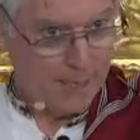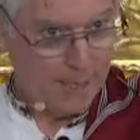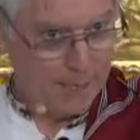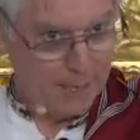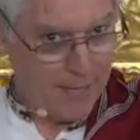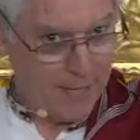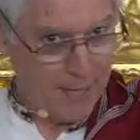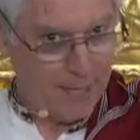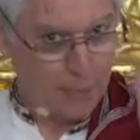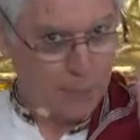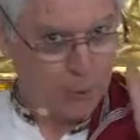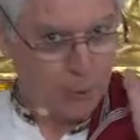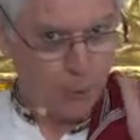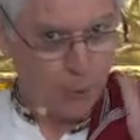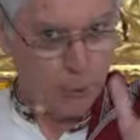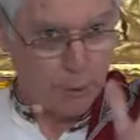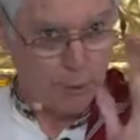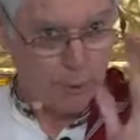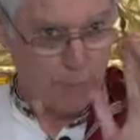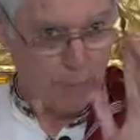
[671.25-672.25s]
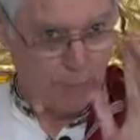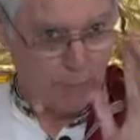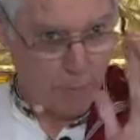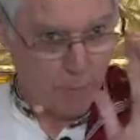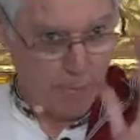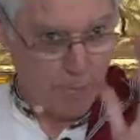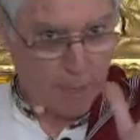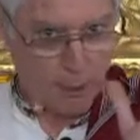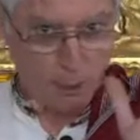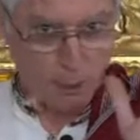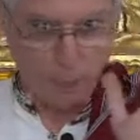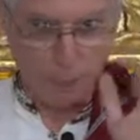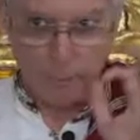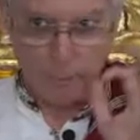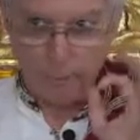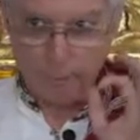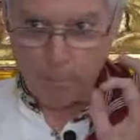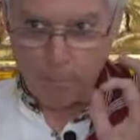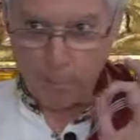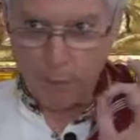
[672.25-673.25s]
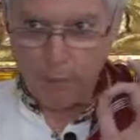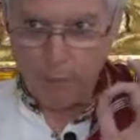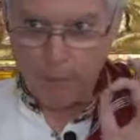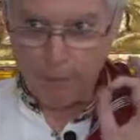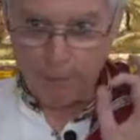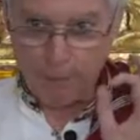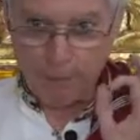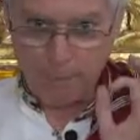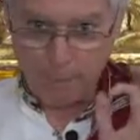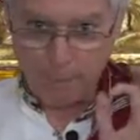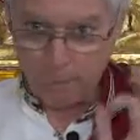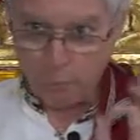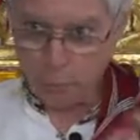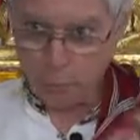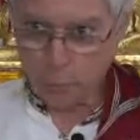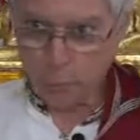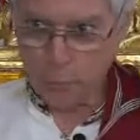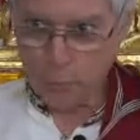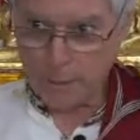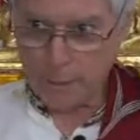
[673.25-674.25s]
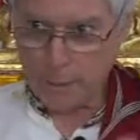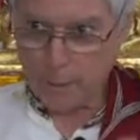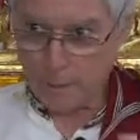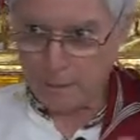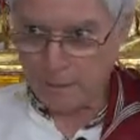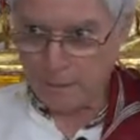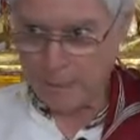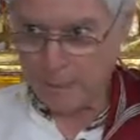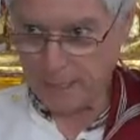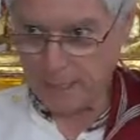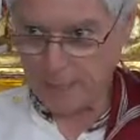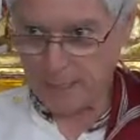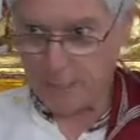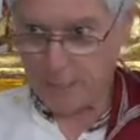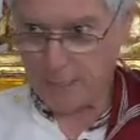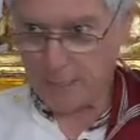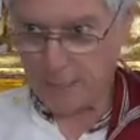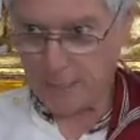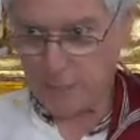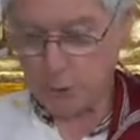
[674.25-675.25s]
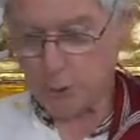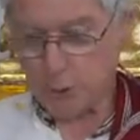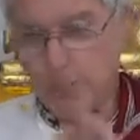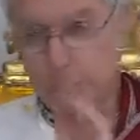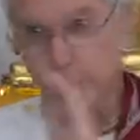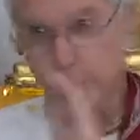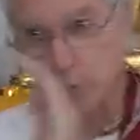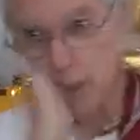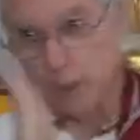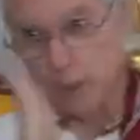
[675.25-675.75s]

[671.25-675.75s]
That then ensures that your Vipassana will be motivated by a truly authentic motivation,